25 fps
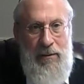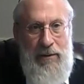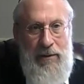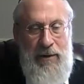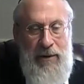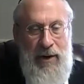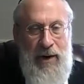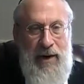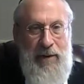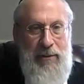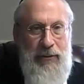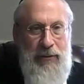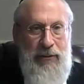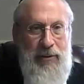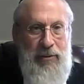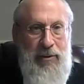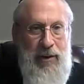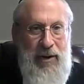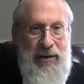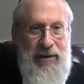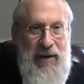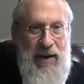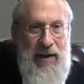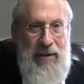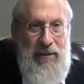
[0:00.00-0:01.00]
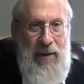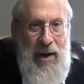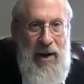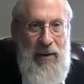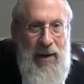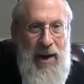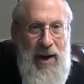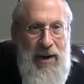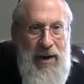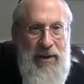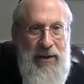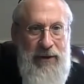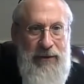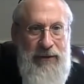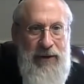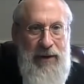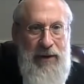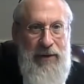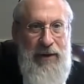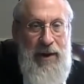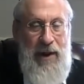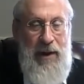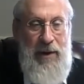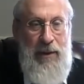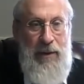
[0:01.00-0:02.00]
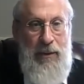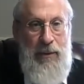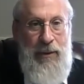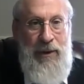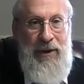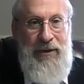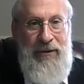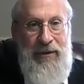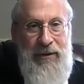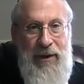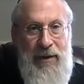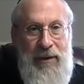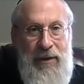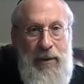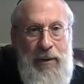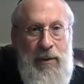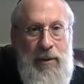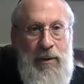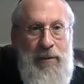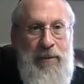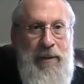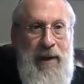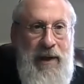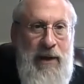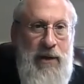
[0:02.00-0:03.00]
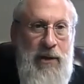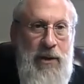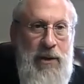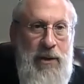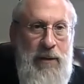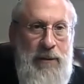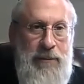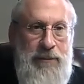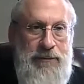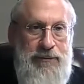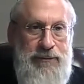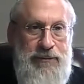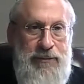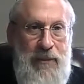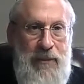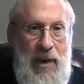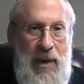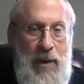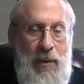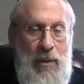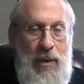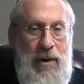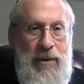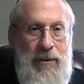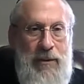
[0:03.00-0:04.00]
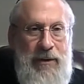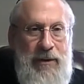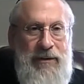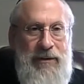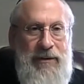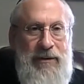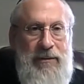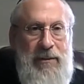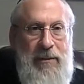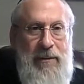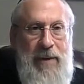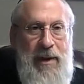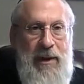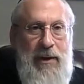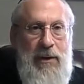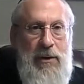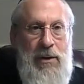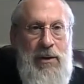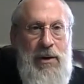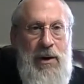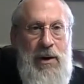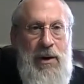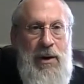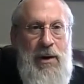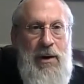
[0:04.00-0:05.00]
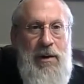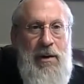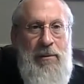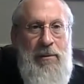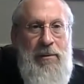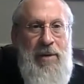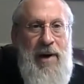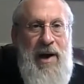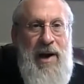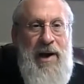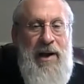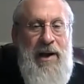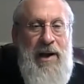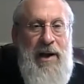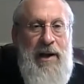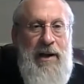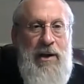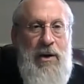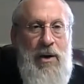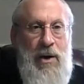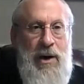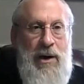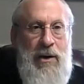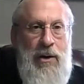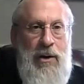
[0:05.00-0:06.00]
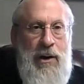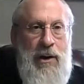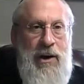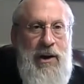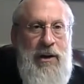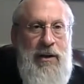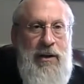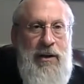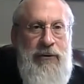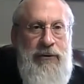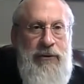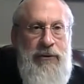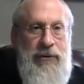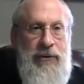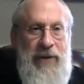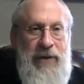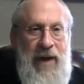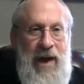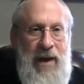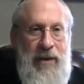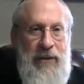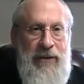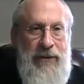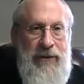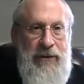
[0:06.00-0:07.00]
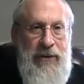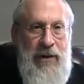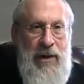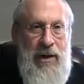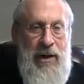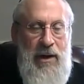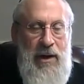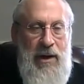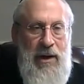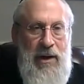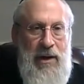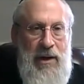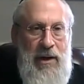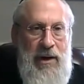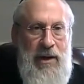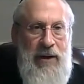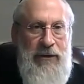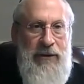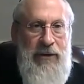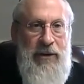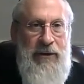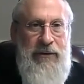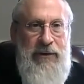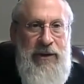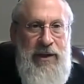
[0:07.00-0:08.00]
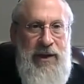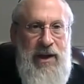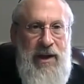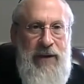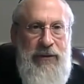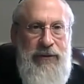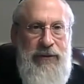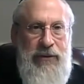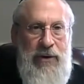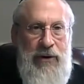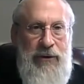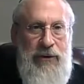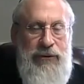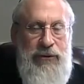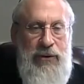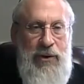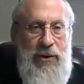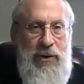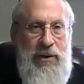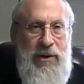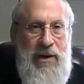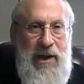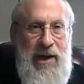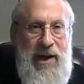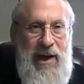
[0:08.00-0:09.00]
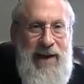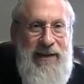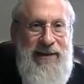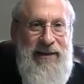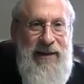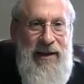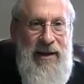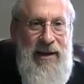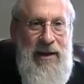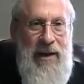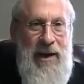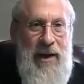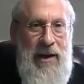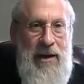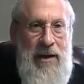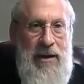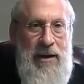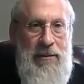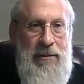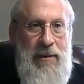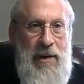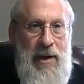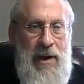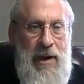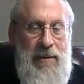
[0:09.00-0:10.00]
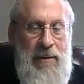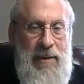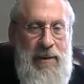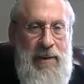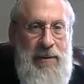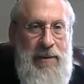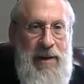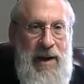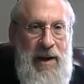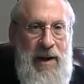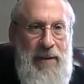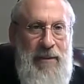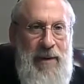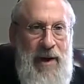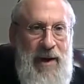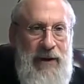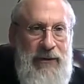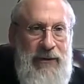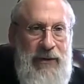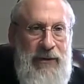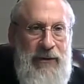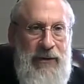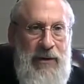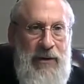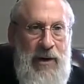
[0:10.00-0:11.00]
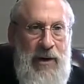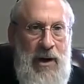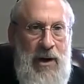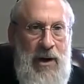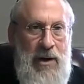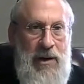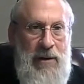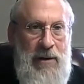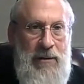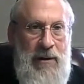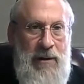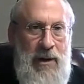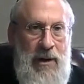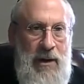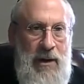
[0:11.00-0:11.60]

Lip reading: Darkei Moshe brought down the Maharai that said that the reason that we're makel, one of the reasons to be makel by a goy cooking in the Jew's house, is that it's Yashar Shelo Yechata Echad Mibnei Abayis as a Gachalim.